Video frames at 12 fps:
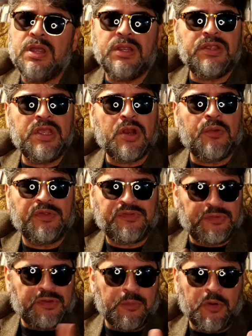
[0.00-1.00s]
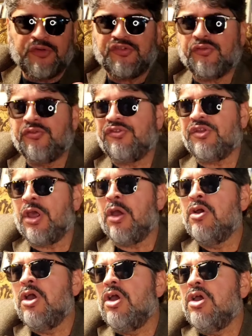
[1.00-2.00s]
with commercials,
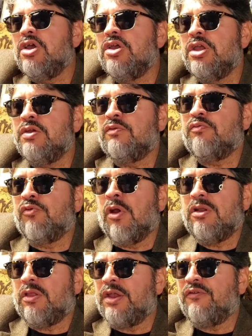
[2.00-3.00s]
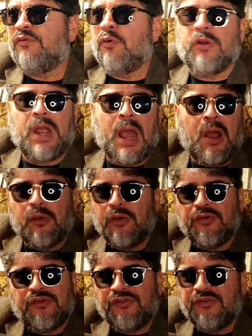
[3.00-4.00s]
it would run like 4
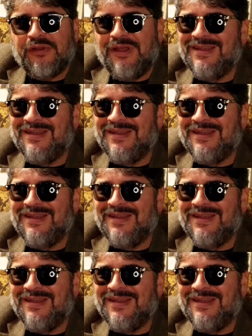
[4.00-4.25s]
hours.